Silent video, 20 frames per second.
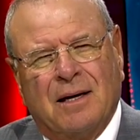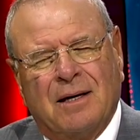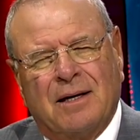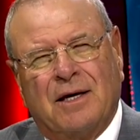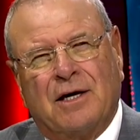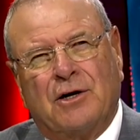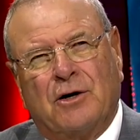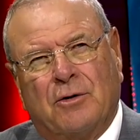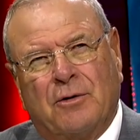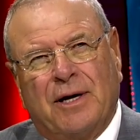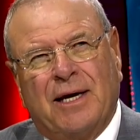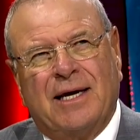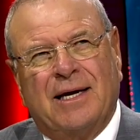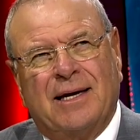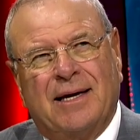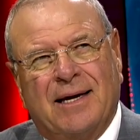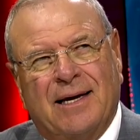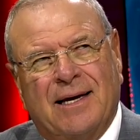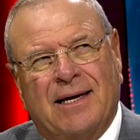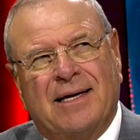you know,
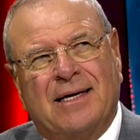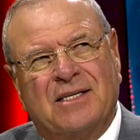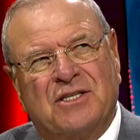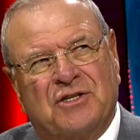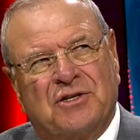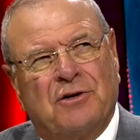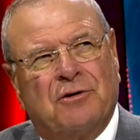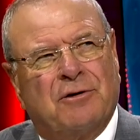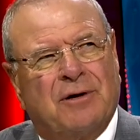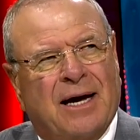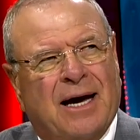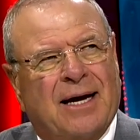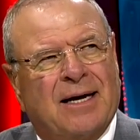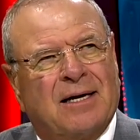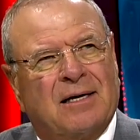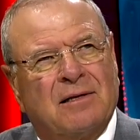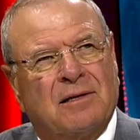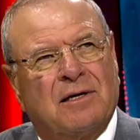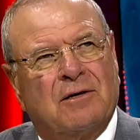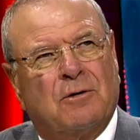is there not
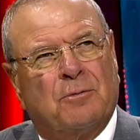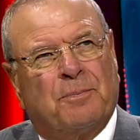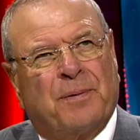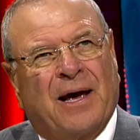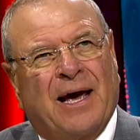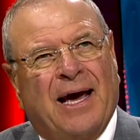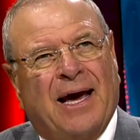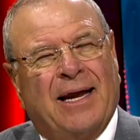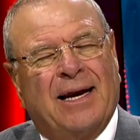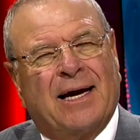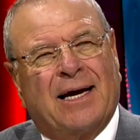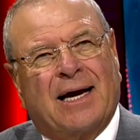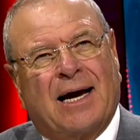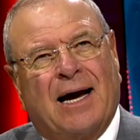a little panic?